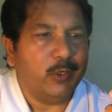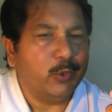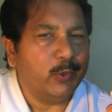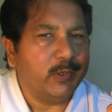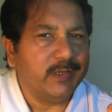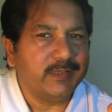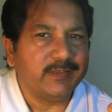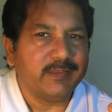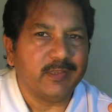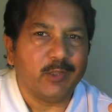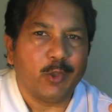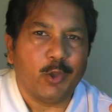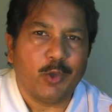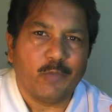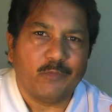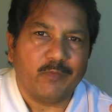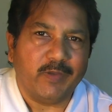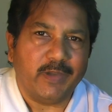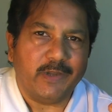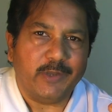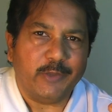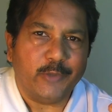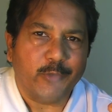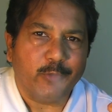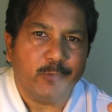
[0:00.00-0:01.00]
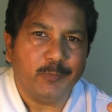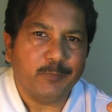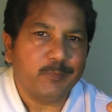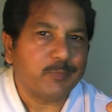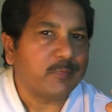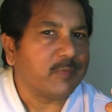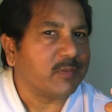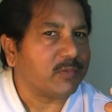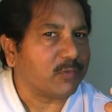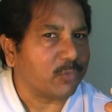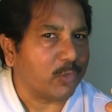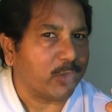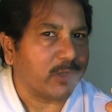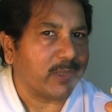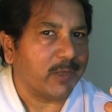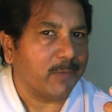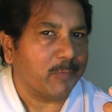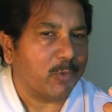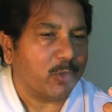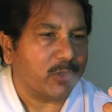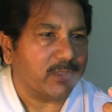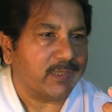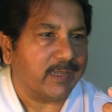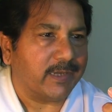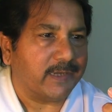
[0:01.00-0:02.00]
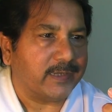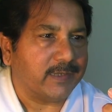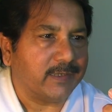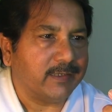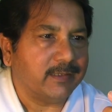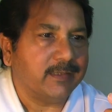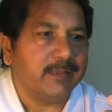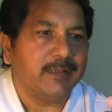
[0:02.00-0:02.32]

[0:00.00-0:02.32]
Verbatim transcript: know it's a long video. Sorry about that.